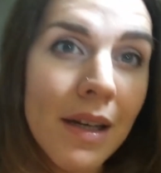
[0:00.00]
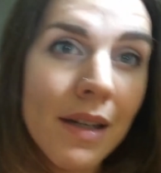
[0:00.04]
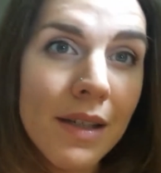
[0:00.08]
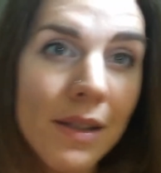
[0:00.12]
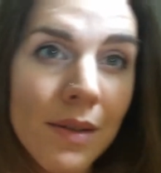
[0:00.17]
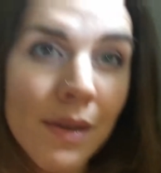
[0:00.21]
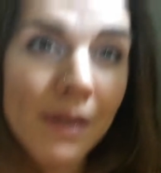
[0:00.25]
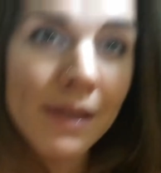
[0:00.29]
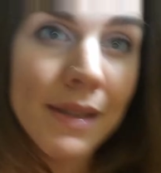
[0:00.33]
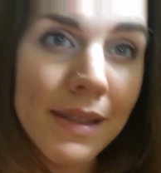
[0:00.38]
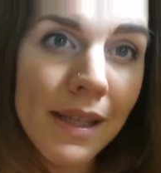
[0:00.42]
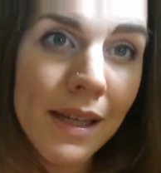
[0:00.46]

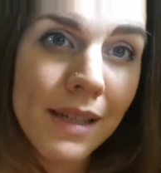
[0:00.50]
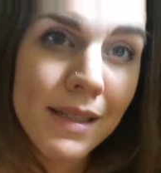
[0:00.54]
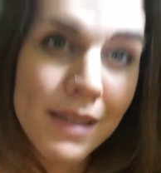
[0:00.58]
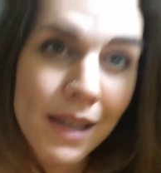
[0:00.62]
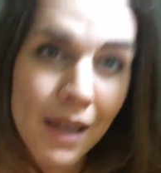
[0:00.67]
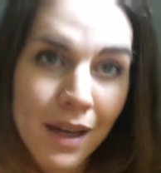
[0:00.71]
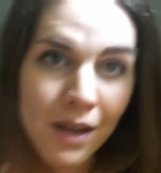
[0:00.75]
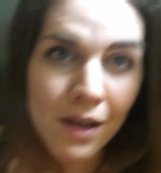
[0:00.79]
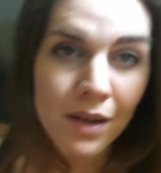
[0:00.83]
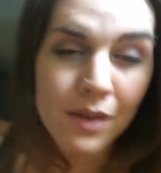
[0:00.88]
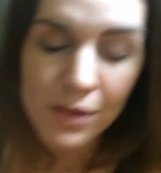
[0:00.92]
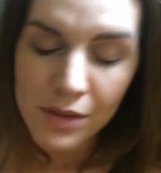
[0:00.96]
So I sat
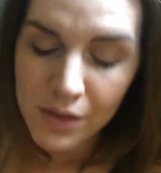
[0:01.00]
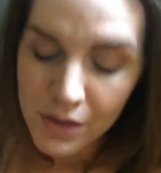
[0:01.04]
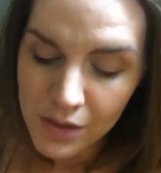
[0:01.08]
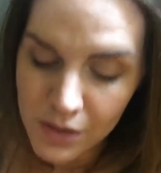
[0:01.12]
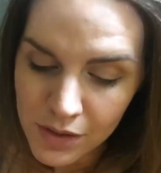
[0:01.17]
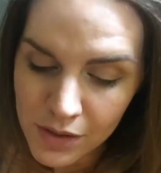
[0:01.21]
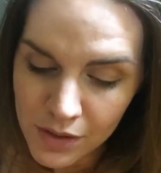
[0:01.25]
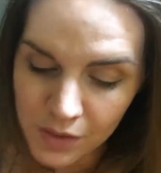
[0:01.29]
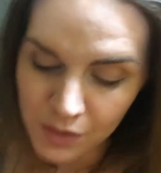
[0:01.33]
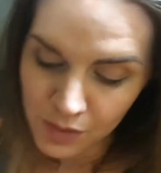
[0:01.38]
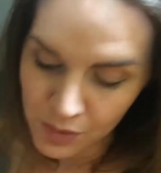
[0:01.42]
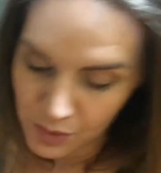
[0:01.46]
down
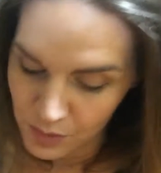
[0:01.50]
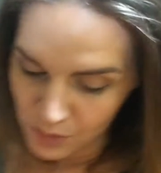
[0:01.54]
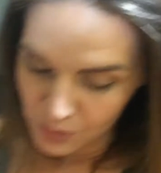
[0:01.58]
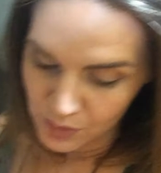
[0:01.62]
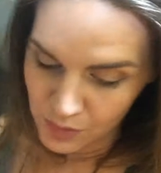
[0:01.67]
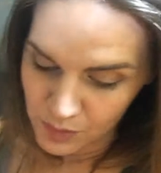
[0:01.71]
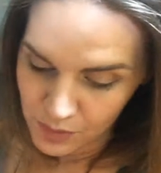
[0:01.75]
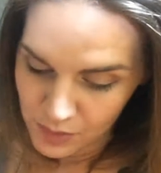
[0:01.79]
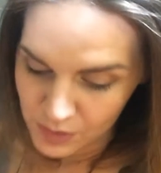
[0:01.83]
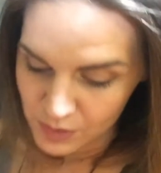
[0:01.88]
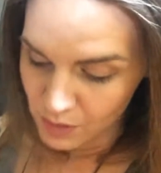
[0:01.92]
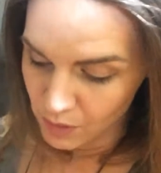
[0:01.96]

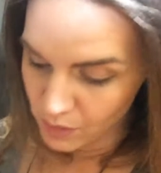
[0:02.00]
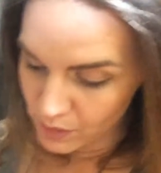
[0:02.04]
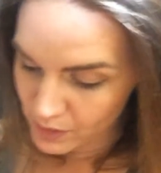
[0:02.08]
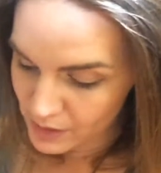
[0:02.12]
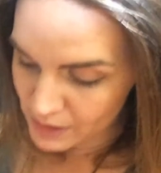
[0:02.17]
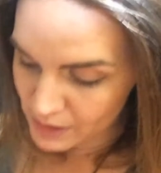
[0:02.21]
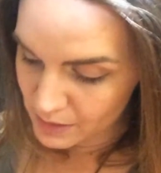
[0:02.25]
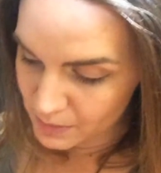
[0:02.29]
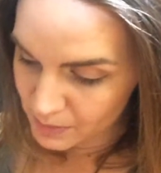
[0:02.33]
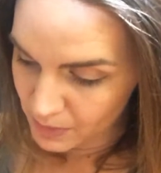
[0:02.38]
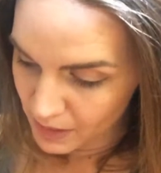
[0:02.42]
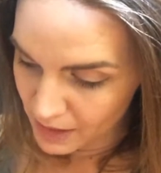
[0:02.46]
to sew
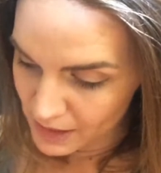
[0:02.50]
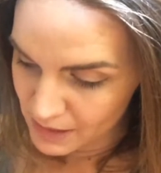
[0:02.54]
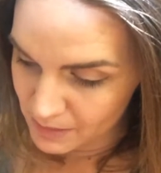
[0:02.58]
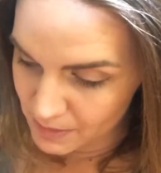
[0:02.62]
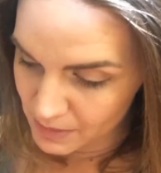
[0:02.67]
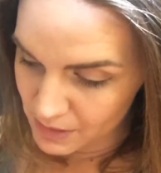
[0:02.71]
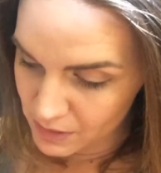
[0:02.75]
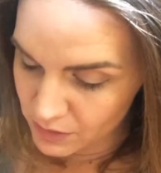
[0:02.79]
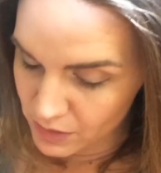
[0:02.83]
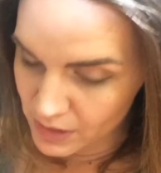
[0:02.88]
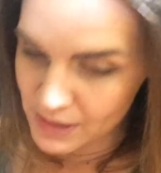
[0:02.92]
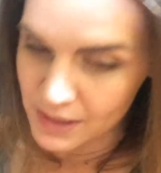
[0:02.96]
these
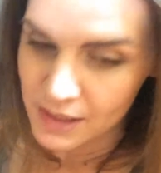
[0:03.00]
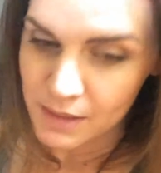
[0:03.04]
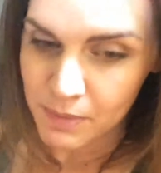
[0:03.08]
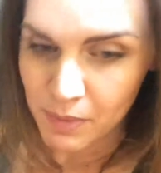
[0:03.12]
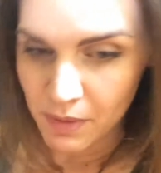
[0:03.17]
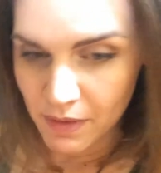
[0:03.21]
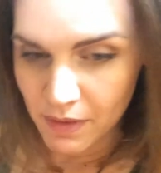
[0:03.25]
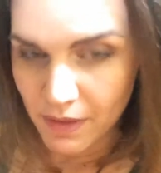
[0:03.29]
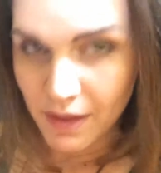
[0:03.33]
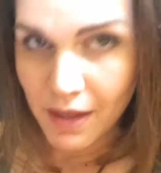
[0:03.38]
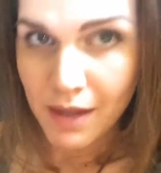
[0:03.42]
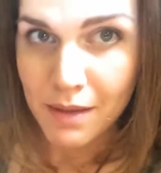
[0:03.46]
bridesmaid dresses,
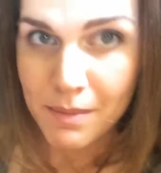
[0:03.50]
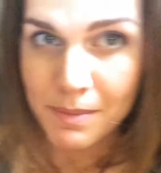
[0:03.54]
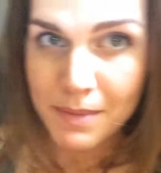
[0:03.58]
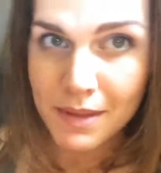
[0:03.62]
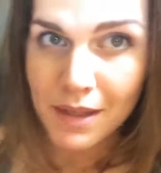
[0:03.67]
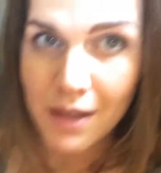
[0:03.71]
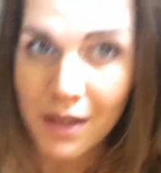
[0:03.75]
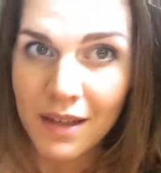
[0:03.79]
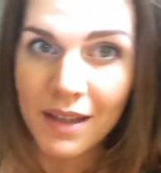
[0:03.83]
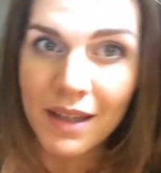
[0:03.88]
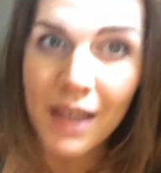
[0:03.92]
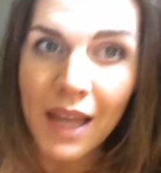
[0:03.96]
put the hems
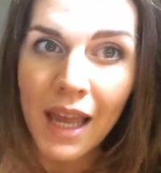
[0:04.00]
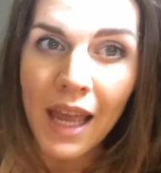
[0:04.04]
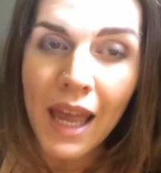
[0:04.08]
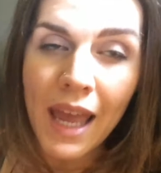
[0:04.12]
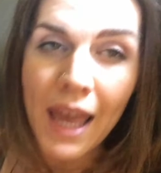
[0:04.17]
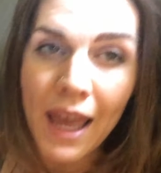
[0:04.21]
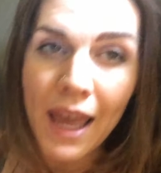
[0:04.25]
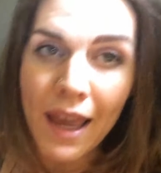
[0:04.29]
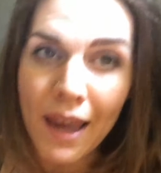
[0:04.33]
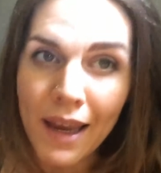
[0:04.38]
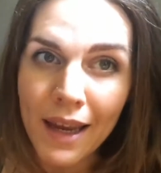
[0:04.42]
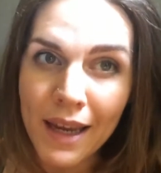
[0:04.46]
in,
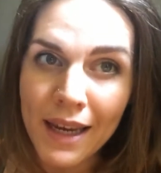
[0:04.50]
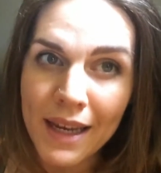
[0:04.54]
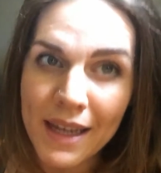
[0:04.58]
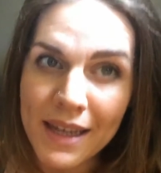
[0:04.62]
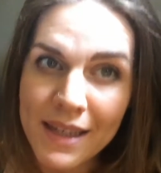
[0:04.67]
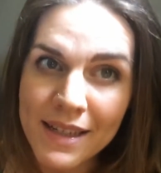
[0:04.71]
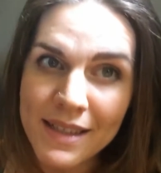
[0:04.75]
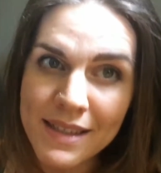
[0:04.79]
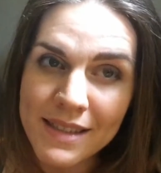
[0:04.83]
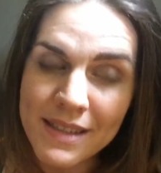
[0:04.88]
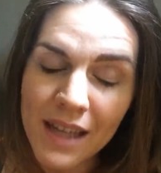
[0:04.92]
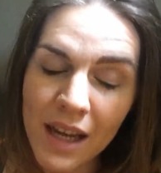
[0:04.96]

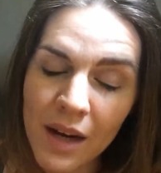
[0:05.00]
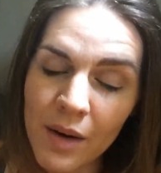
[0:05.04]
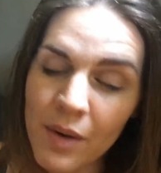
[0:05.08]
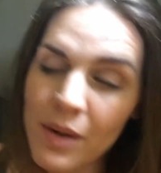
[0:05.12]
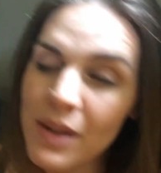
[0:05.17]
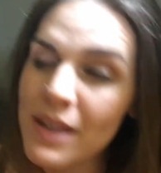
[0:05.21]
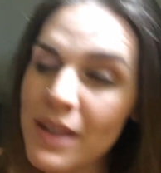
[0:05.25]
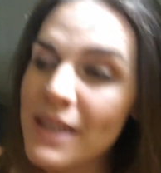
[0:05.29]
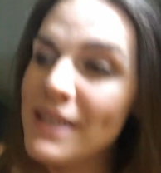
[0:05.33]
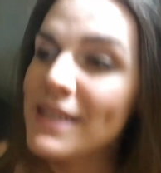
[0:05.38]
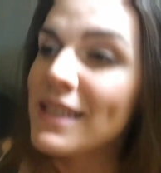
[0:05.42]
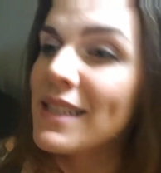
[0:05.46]
and I
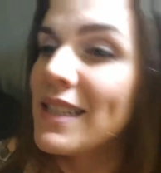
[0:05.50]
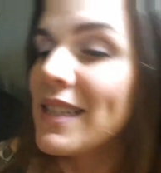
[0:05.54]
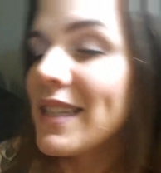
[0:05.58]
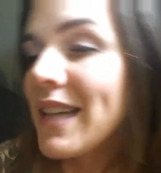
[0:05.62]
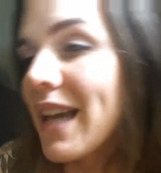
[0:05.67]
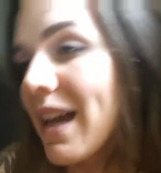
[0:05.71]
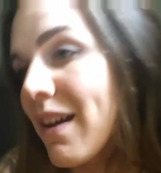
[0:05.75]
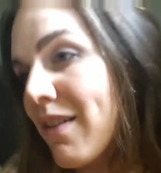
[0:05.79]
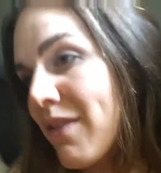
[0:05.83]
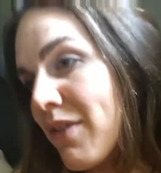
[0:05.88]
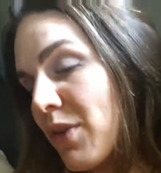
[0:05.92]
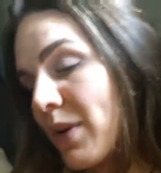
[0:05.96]
realized I didn't
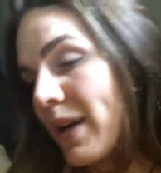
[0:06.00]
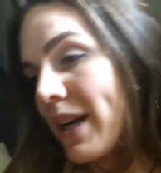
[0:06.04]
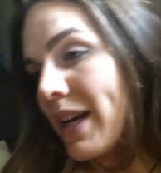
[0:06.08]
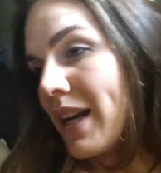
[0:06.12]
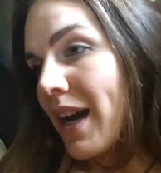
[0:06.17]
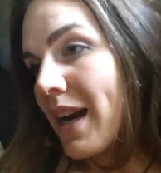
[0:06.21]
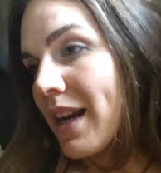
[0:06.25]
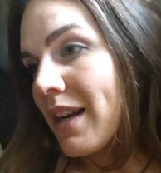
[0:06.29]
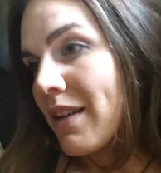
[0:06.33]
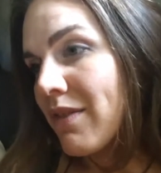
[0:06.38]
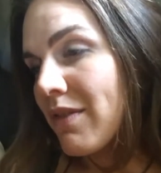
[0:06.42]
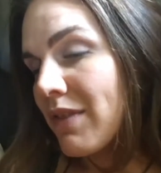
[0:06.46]
have the right
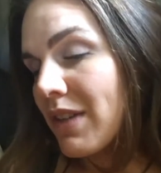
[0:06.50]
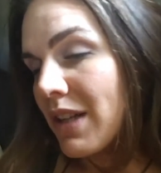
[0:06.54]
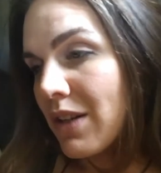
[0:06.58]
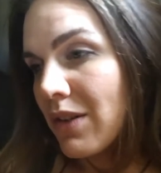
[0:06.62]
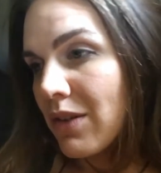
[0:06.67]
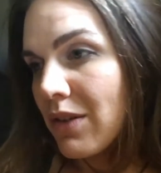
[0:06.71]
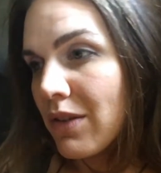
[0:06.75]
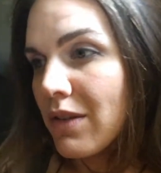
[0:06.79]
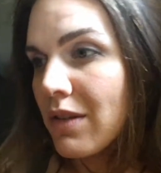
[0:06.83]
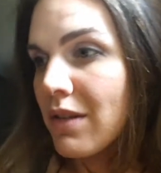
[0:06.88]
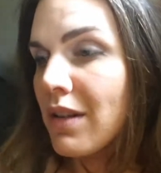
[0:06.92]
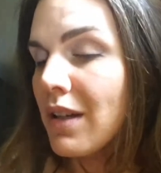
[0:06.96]
kind of
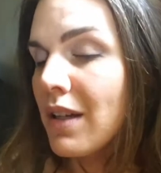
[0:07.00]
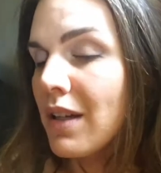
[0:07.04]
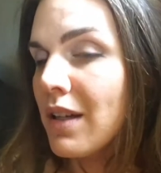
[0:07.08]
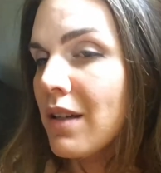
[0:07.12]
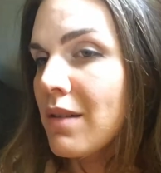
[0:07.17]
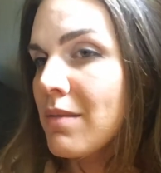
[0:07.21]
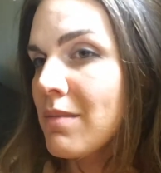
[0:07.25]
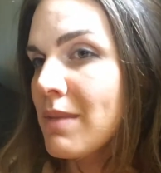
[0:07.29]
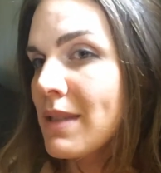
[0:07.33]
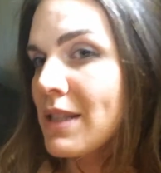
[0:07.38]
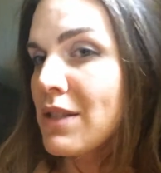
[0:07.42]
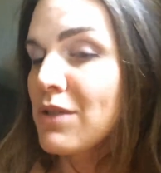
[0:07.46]
needle.
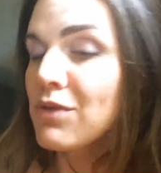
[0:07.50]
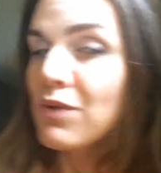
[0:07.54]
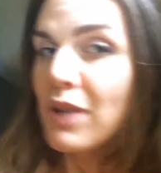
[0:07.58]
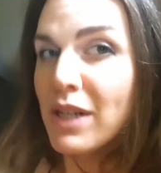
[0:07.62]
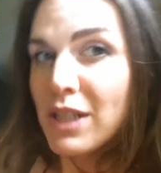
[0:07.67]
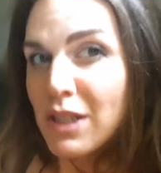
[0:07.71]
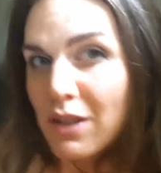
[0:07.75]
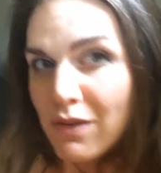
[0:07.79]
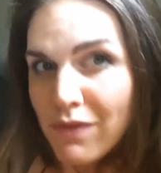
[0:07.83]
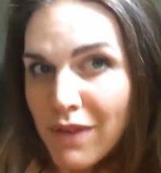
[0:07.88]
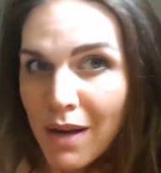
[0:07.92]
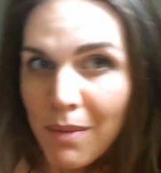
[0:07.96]
It's a
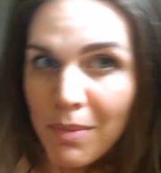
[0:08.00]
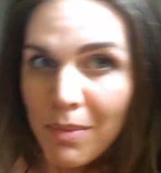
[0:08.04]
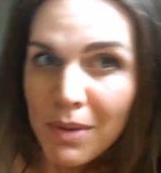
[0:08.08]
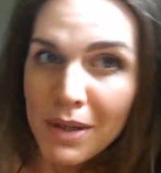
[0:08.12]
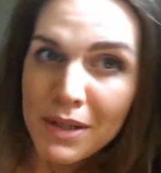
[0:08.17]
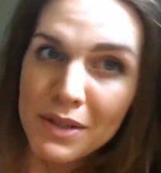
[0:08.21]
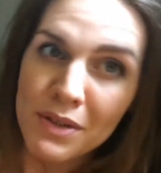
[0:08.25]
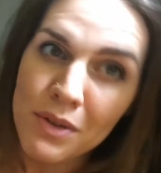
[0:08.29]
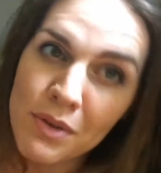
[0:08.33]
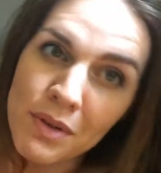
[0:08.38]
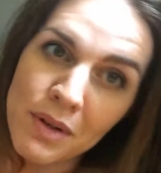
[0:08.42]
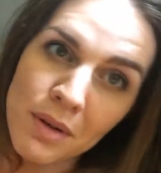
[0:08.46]
stretchy
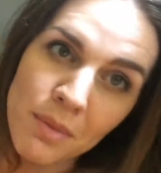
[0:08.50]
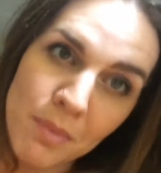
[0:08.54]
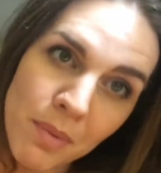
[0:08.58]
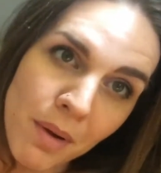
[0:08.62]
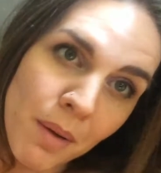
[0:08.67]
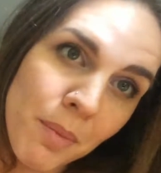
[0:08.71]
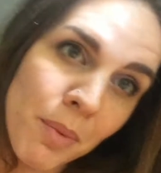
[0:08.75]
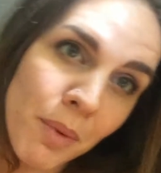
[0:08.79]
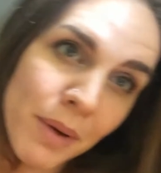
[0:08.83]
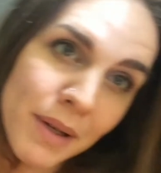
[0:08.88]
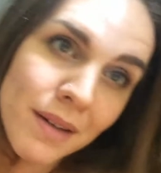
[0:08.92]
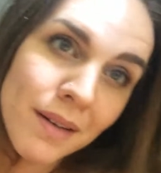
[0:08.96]
fabric, so you need a
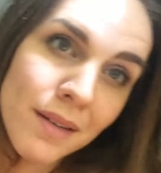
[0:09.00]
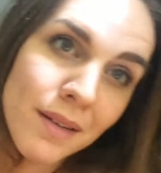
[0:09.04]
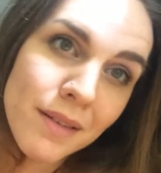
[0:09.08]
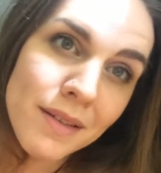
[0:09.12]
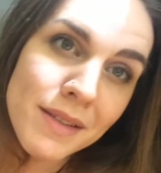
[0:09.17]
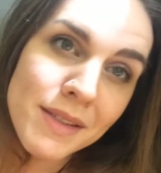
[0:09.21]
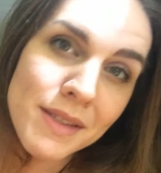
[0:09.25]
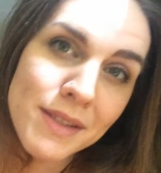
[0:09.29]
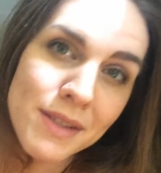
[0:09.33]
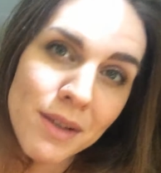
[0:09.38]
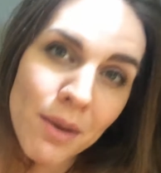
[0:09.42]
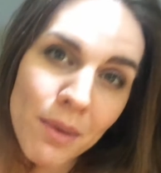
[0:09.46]
ballpoint
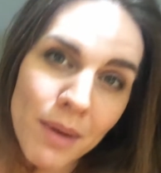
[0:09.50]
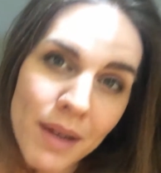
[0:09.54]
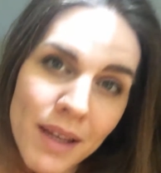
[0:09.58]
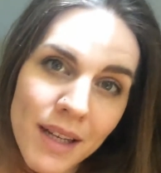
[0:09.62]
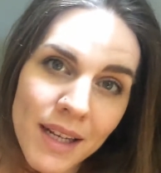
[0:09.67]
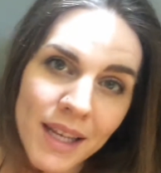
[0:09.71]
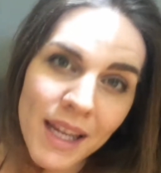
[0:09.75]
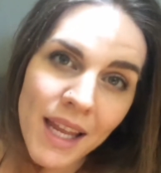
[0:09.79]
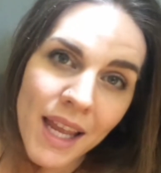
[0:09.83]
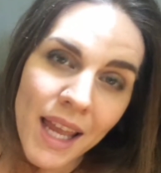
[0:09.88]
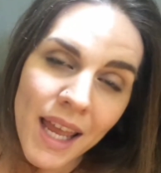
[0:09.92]
needle to sew it.